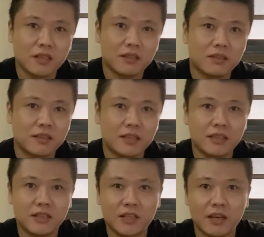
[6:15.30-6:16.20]

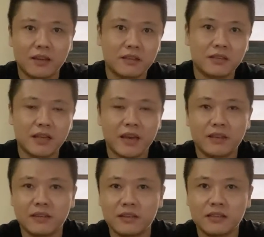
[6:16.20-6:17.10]
check, let's say
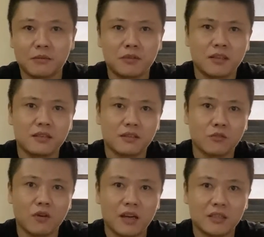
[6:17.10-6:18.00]
this substance
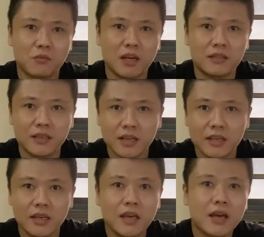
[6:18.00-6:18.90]
called
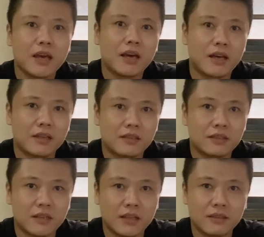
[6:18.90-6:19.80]
XYZ,
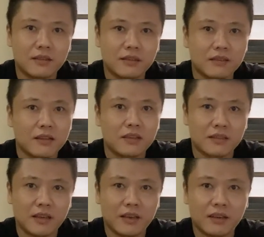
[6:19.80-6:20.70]
and then
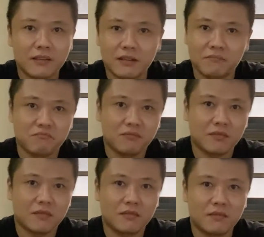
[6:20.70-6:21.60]
they
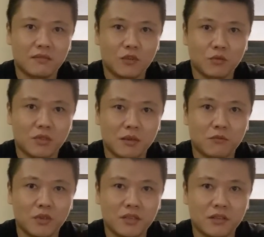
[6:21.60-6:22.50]
do
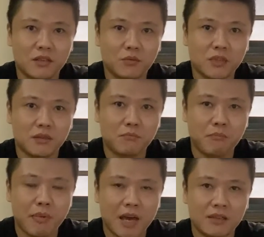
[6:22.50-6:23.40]
some research what's the
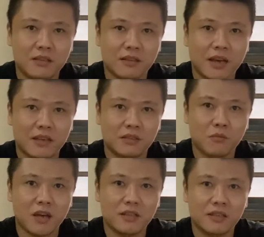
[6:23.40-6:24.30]
best
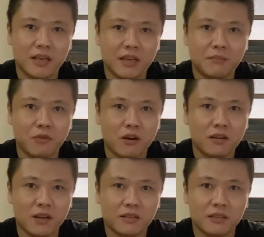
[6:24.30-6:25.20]
XYZ
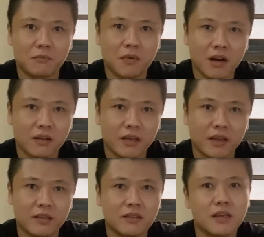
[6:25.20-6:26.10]
product in the
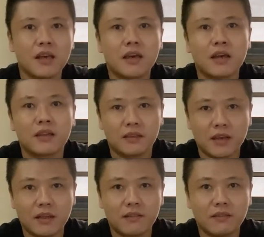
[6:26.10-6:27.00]
market.
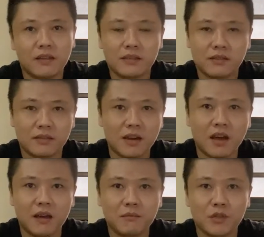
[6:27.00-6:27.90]
Then that's the
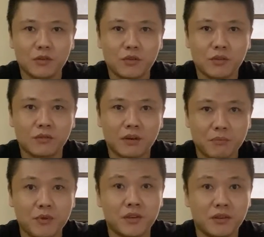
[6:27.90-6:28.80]
time you should
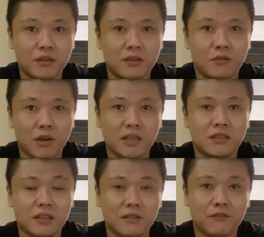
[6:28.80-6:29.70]
appear right
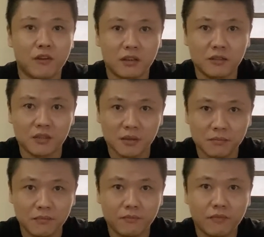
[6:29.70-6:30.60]
in front of
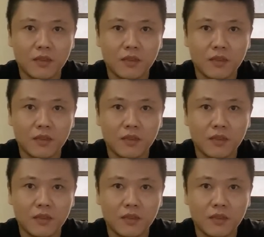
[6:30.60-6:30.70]
them.